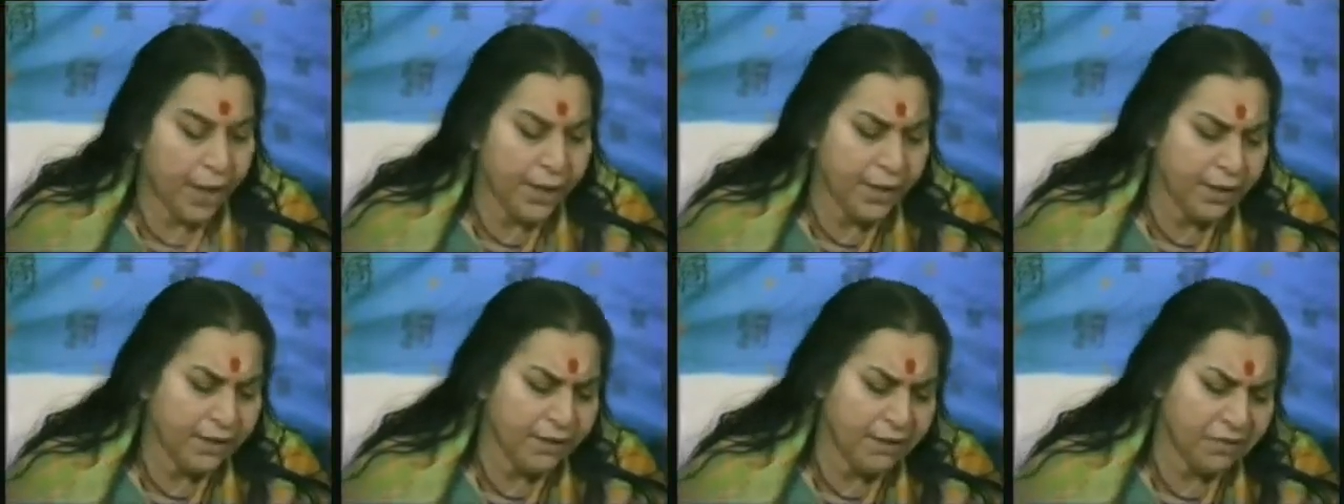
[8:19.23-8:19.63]

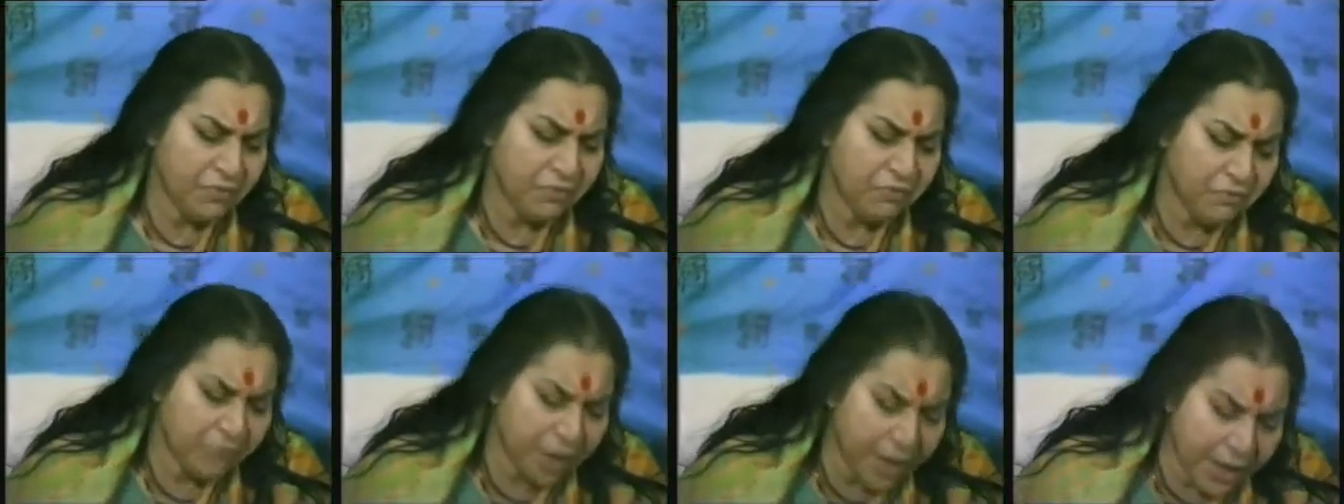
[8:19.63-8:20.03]
I can
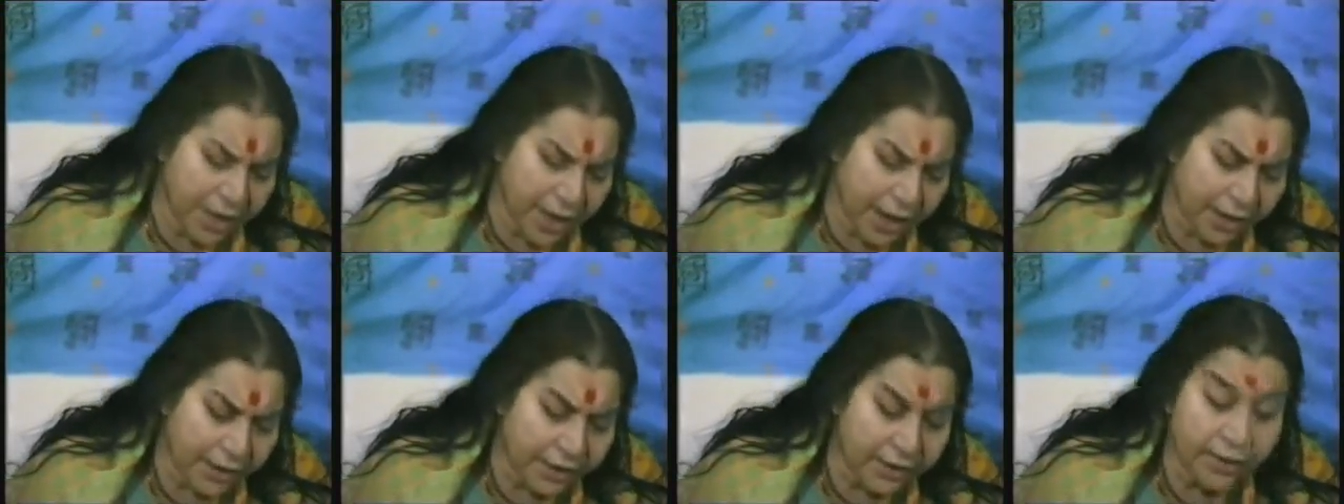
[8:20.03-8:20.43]
get
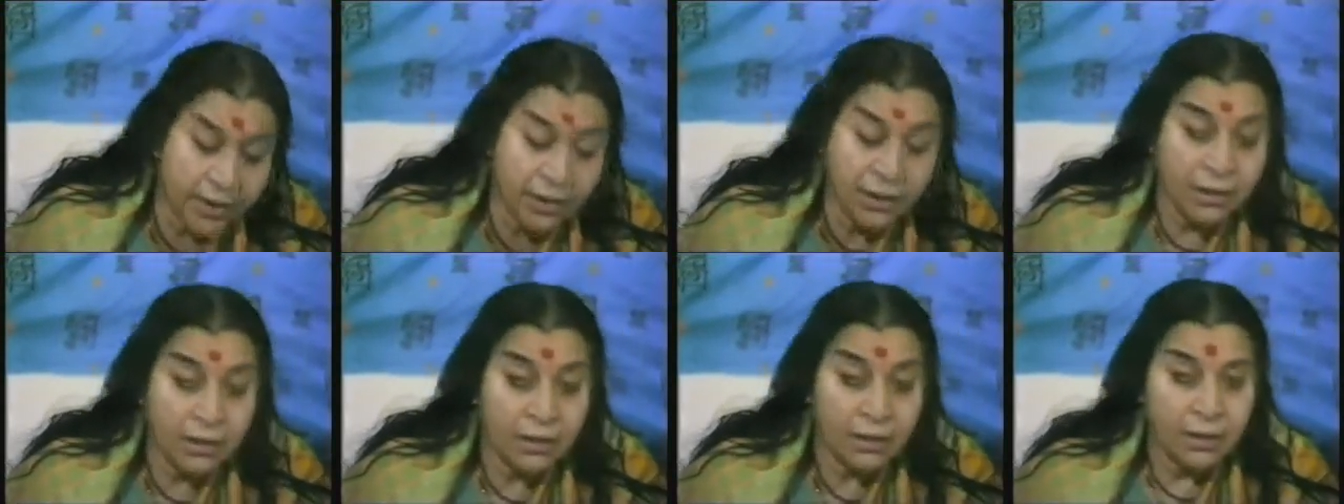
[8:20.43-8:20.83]
very
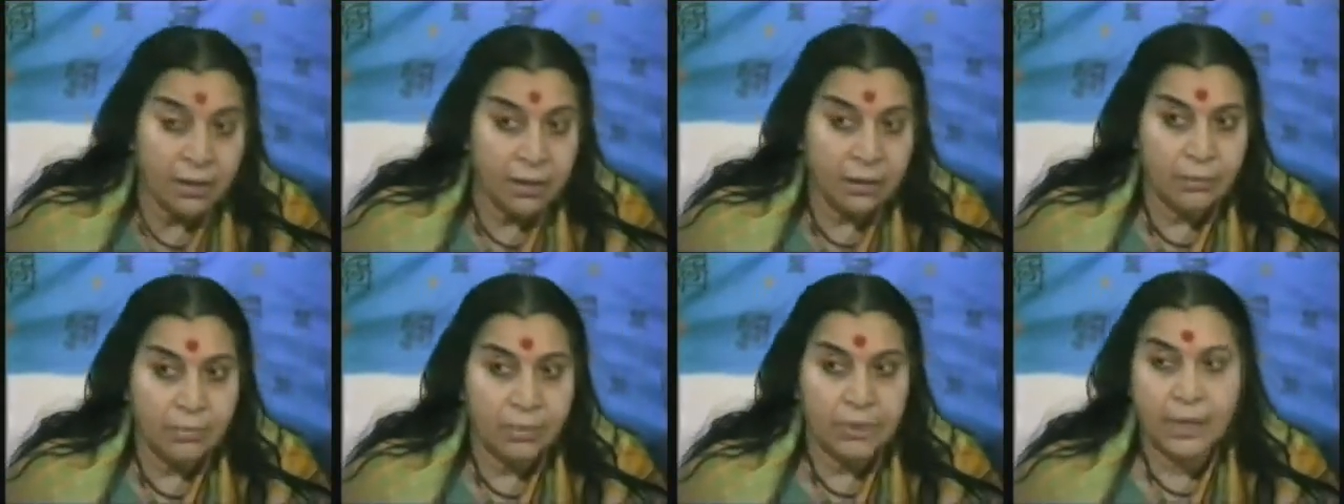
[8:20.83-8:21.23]
angry,
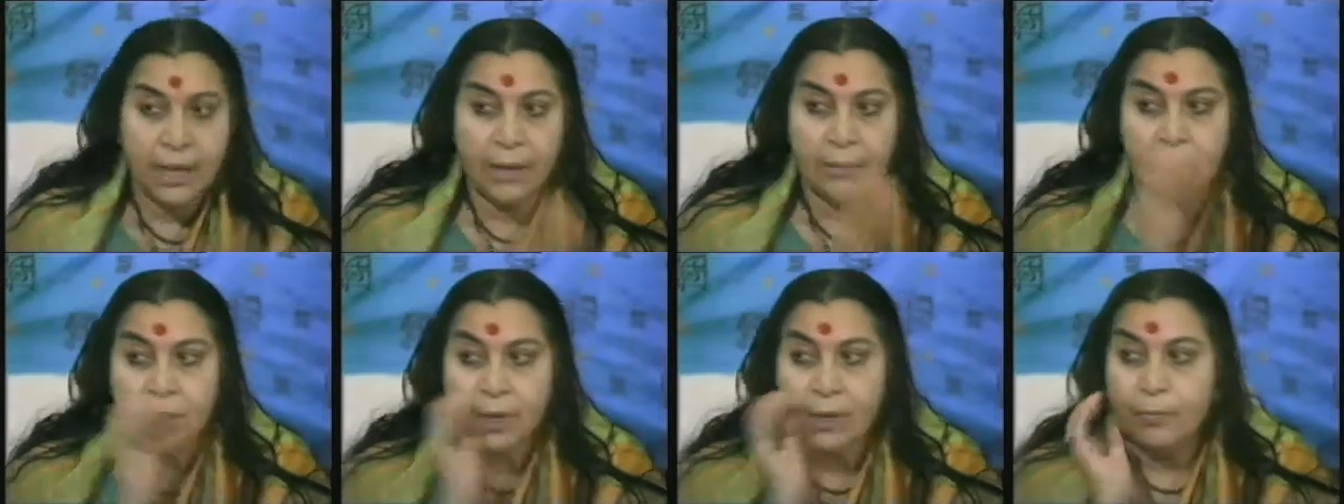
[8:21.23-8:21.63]
but
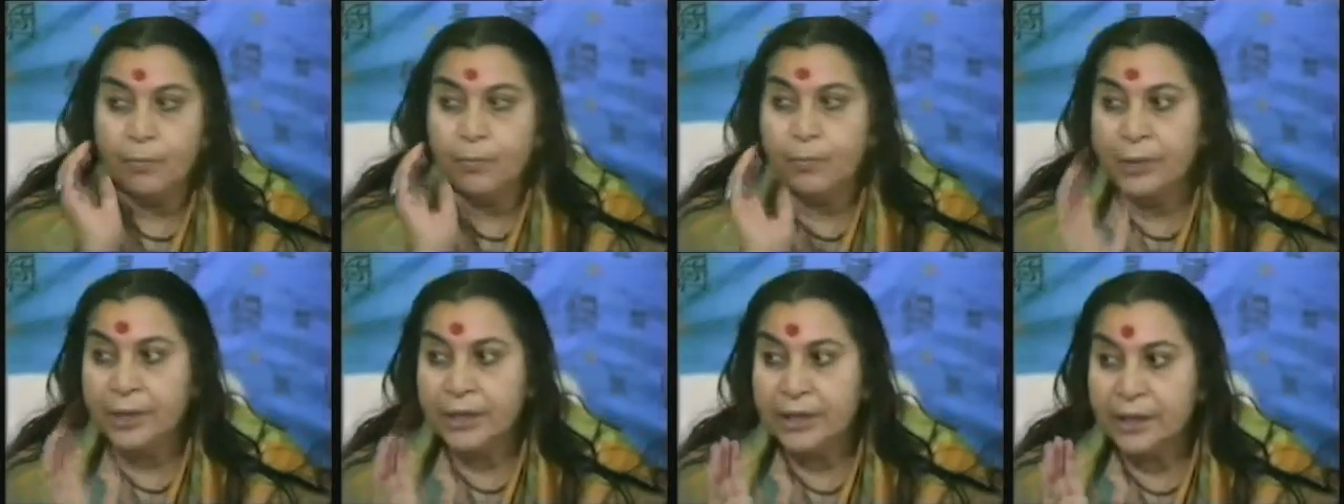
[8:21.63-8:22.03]
I am
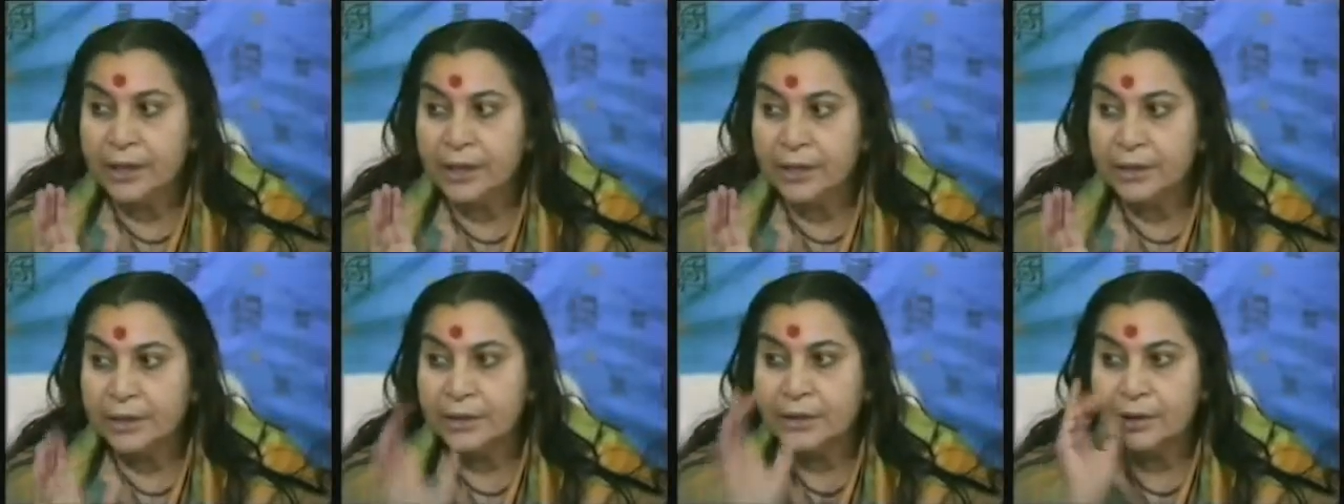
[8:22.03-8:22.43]

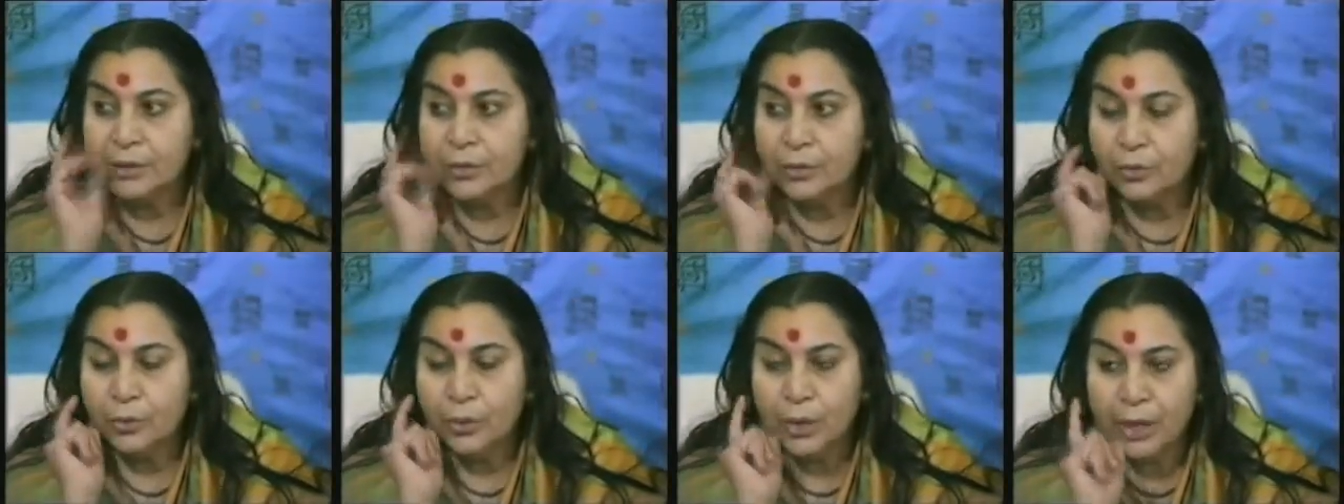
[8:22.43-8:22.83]
completely under
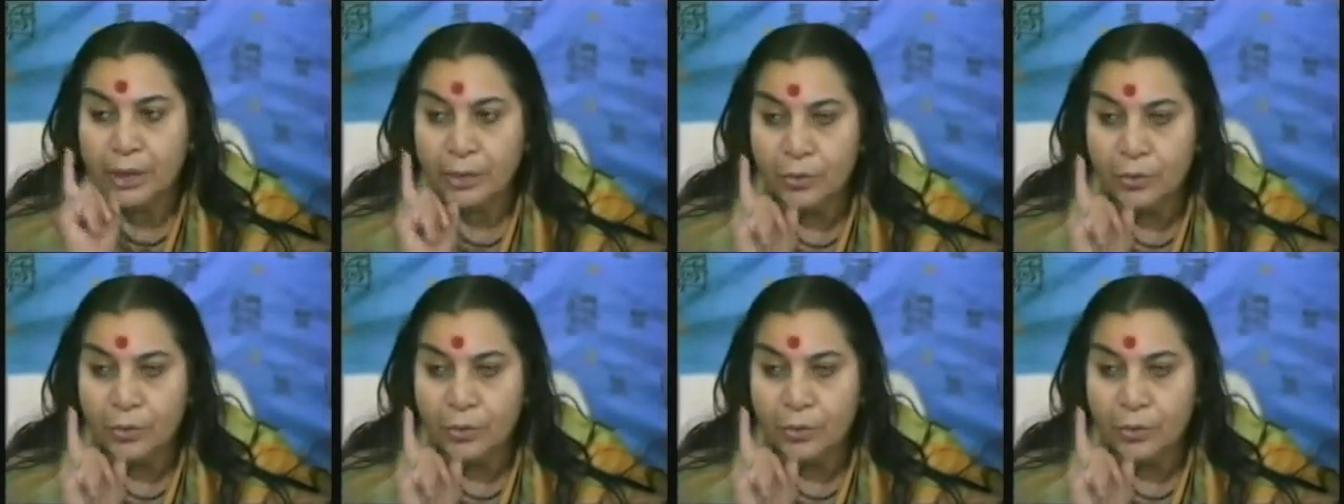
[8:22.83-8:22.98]
control.